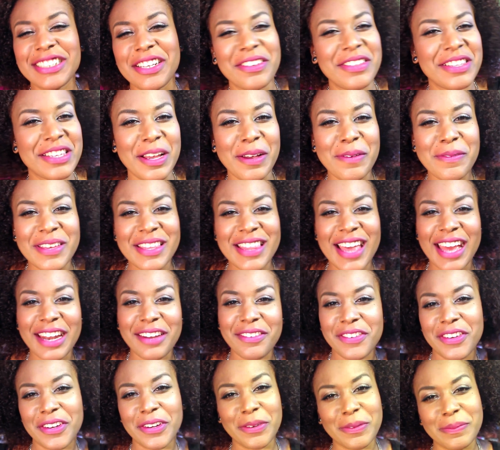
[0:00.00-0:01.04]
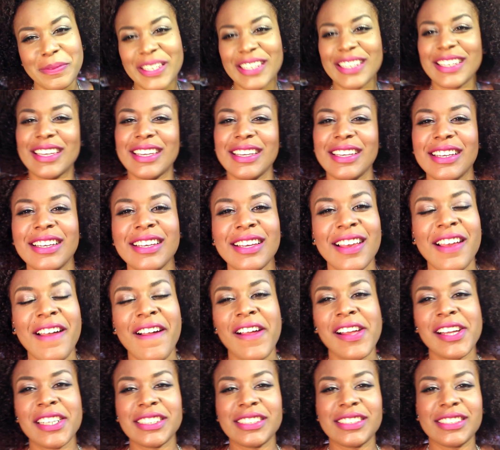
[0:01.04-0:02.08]
don't tell me that if you don't mean it.
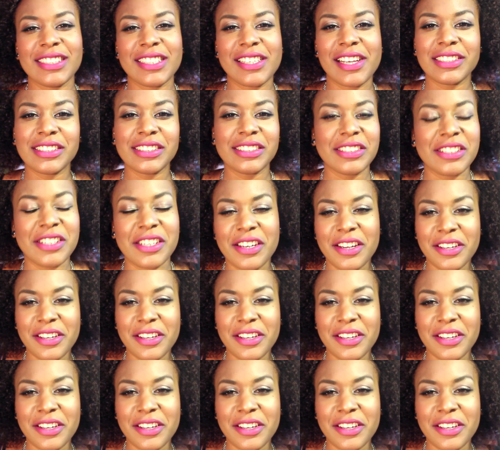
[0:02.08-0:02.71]
You